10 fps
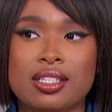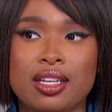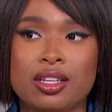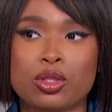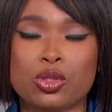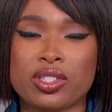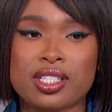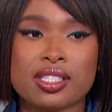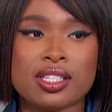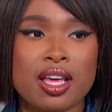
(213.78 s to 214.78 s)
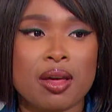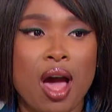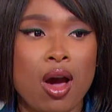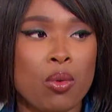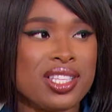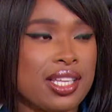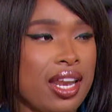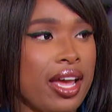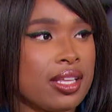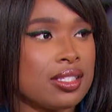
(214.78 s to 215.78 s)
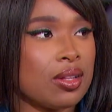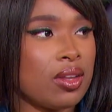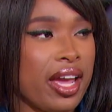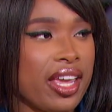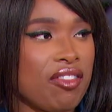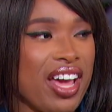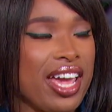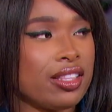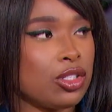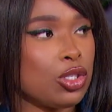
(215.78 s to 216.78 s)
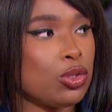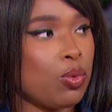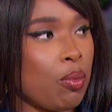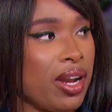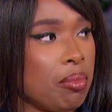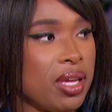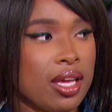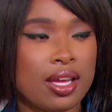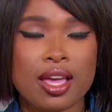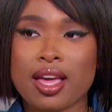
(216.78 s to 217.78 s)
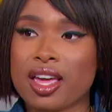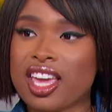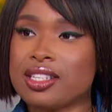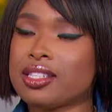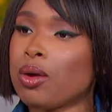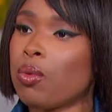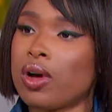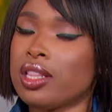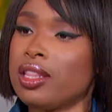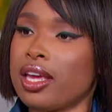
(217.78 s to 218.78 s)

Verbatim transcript: in the industries, I always get asked, like, if I had to choose, what would I pick? Mm -hmm. Is there one